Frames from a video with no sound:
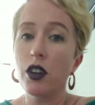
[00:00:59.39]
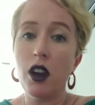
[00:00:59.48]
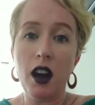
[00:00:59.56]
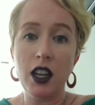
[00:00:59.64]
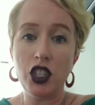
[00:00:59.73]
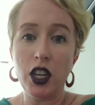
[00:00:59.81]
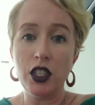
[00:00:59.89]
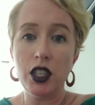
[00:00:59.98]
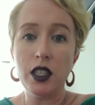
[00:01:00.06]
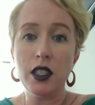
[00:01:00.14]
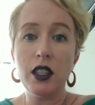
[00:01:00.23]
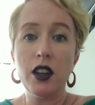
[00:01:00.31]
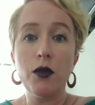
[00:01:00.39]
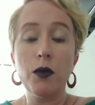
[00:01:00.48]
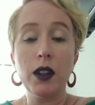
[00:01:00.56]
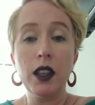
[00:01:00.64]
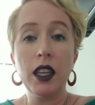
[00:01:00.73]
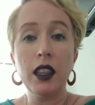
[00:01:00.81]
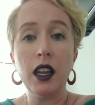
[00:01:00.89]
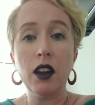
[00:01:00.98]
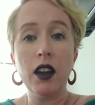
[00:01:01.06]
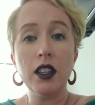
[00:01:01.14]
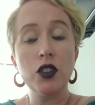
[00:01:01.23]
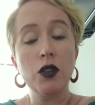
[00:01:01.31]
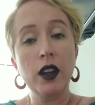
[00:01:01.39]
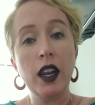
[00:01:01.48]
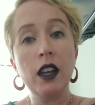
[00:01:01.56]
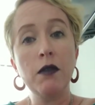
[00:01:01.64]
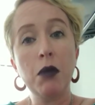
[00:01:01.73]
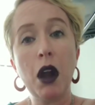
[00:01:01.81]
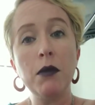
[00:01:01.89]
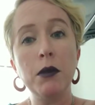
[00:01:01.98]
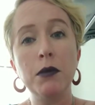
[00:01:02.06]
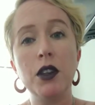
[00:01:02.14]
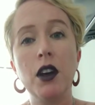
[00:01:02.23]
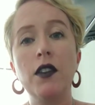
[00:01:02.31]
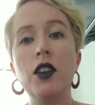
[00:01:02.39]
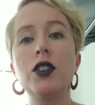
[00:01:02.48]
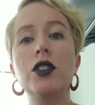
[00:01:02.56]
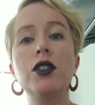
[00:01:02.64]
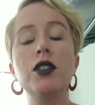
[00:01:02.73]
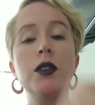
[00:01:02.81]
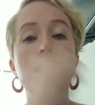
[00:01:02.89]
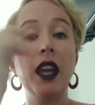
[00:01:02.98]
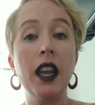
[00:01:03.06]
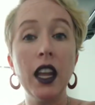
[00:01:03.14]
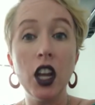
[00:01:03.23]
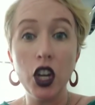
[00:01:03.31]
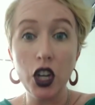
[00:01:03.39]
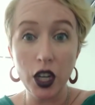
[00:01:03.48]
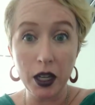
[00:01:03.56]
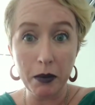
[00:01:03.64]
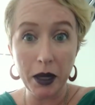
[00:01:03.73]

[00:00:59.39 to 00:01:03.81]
not judges. They're really there as creative problem solvers. So getting a good